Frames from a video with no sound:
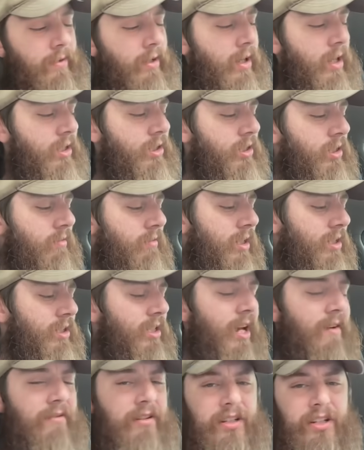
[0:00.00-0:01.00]
All right, so let's
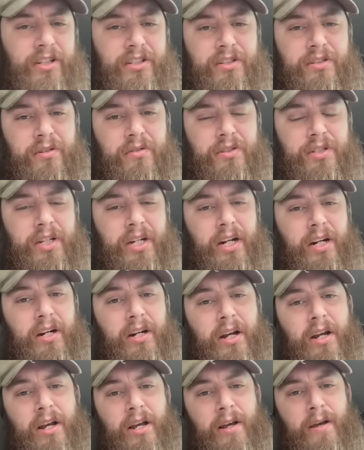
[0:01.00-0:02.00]
dive into this news here.